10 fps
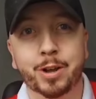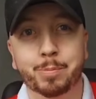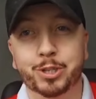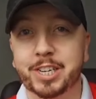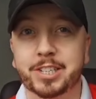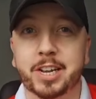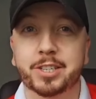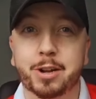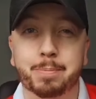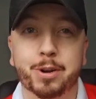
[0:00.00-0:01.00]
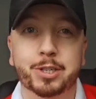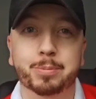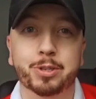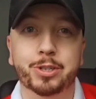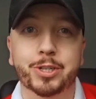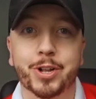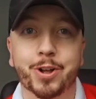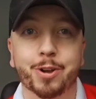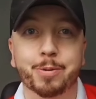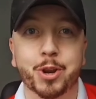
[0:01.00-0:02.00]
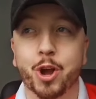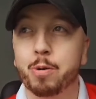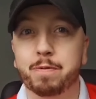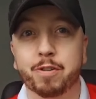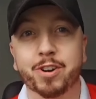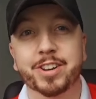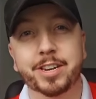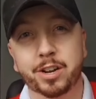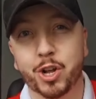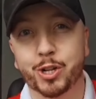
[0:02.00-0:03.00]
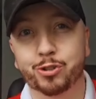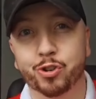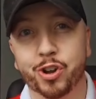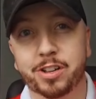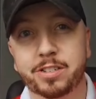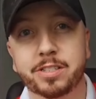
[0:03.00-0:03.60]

but since that's not possible, I'm going to hope for a nil-all draw.